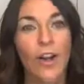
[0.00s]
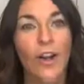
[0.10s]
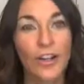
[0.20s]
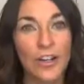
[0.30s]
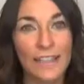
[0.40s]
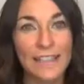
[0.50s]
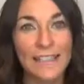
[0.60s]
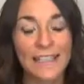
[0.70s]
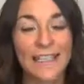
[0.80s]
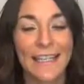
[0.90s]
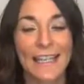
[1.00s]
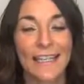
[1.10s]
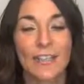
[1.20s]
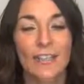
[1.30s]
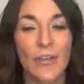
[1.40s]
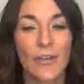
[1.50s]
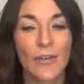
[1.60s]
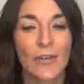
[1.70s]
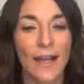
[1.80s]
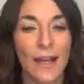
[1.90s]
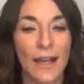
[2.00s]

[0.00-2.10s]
are crazy. So